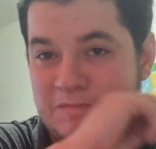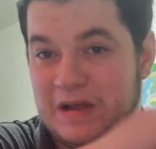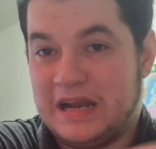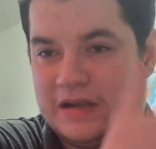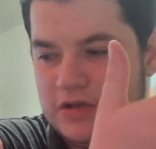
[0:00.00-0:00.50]

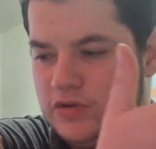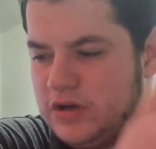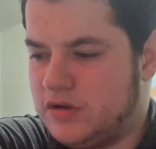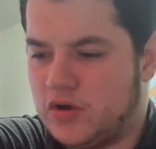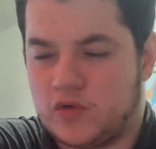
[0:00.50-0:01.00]
And there
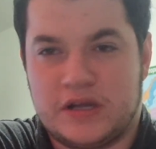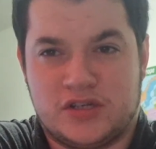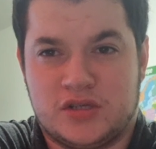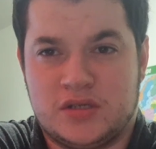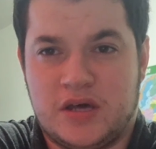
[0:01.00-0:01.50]
are a lot of
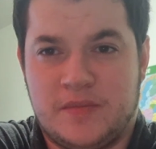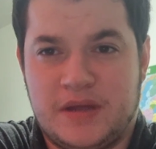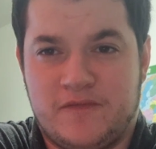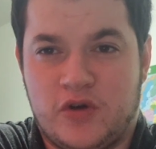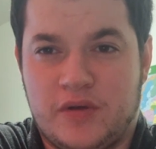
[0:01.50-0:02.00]
questions that are
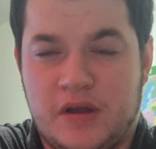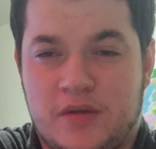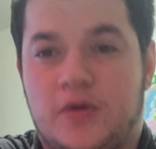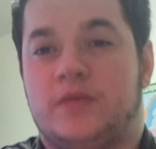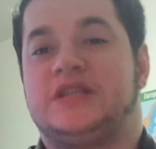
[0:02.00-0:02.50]
being brought around
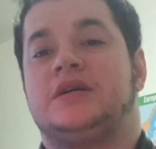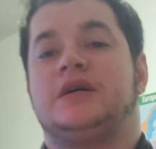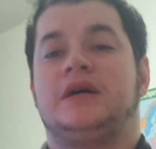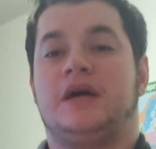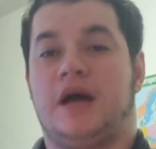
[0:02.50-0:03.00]
at the moment
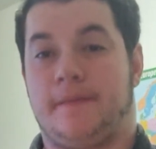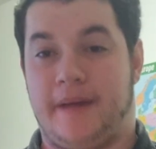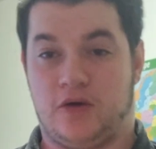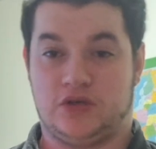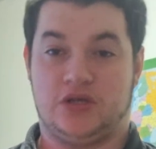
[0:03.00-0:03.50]

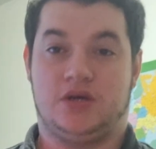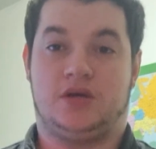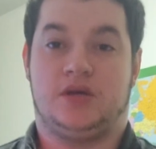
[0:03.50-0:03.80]
about,